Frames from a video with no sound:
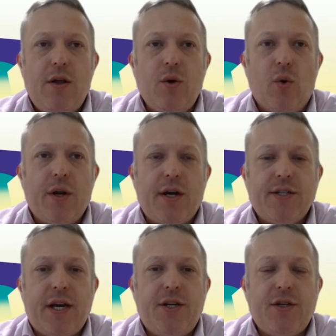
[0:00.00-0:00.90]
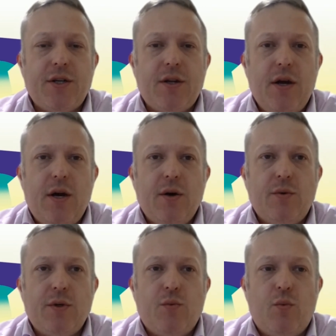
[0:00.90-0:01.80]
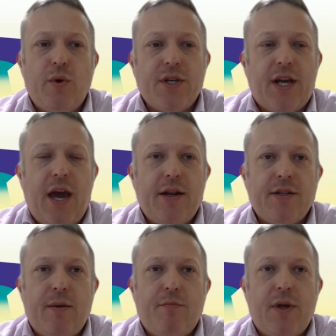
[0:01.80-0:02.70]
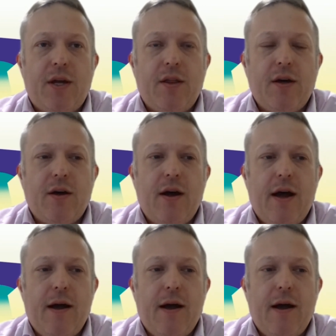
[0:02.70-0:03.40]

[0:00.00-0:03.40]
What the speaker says: the organisation was again something that